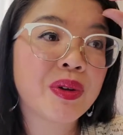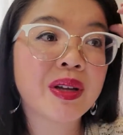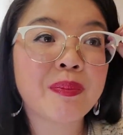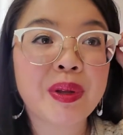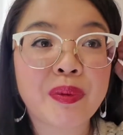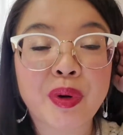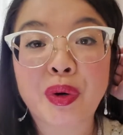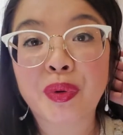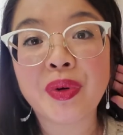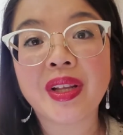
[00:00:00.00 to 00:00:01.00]
can be
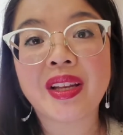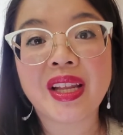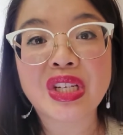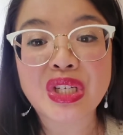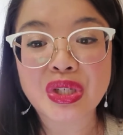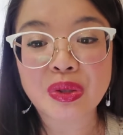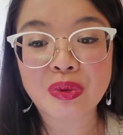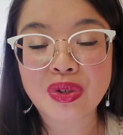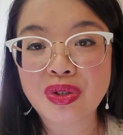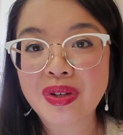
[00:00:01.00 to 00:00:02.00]
recruited
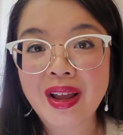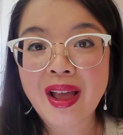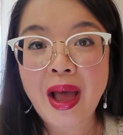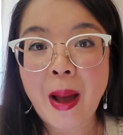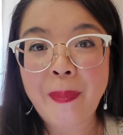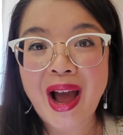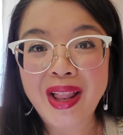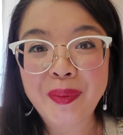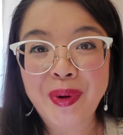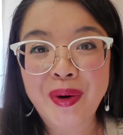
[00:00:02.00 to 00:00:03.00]
into a
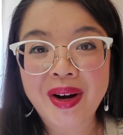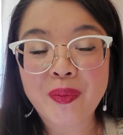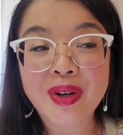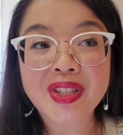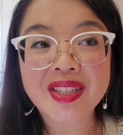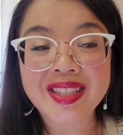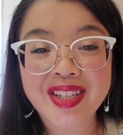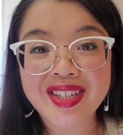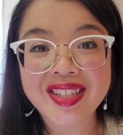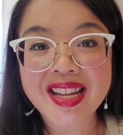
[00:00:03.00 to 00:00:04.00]
pilot program such
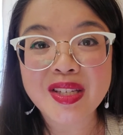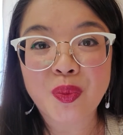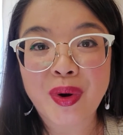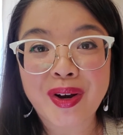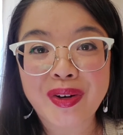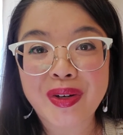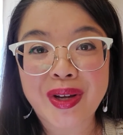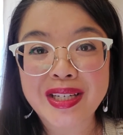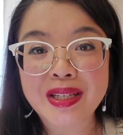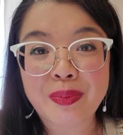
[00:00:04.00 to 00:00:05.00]
as this, where you
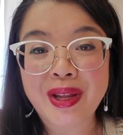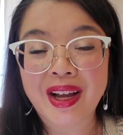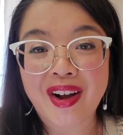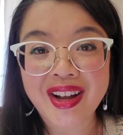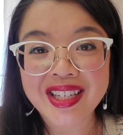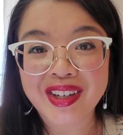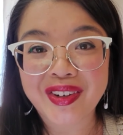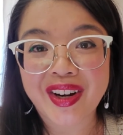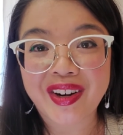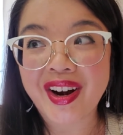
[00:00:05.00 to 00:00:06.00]
get to be a content
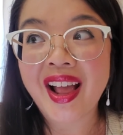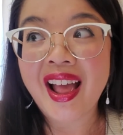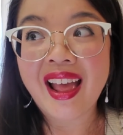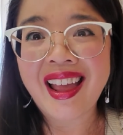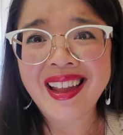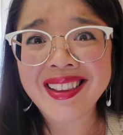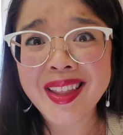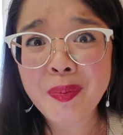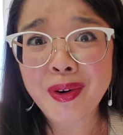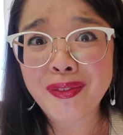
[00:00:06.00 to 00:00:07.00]
creator, and
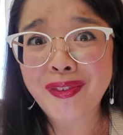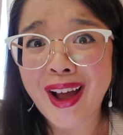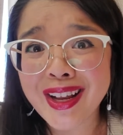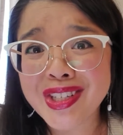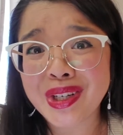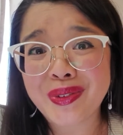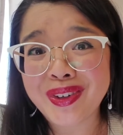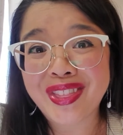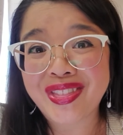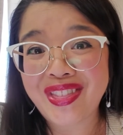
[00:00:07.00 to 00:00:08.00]
they provide you
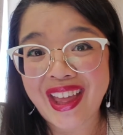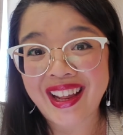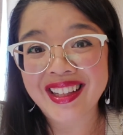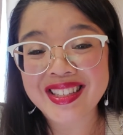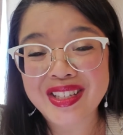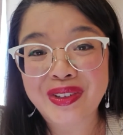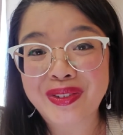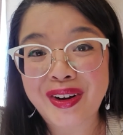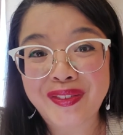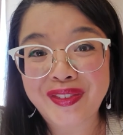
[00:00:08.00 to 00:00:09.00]
with things to
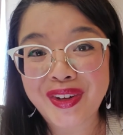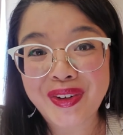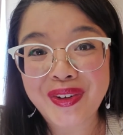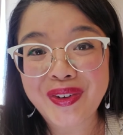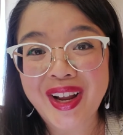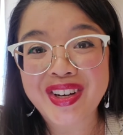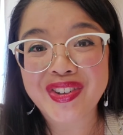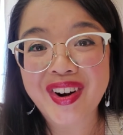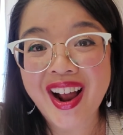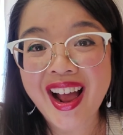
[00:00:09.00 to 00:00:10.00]
review and
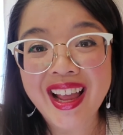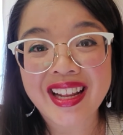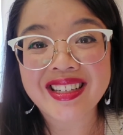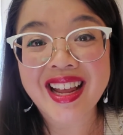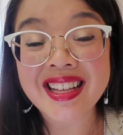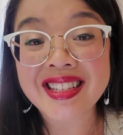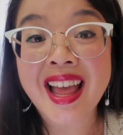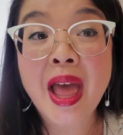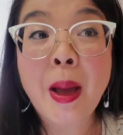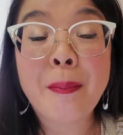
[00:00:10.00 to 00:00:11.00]
try and test.
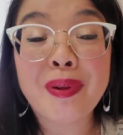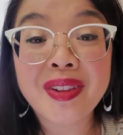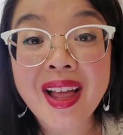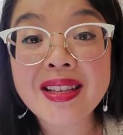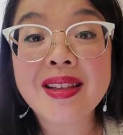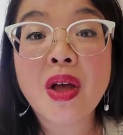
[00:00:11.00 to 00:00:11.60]
Plus,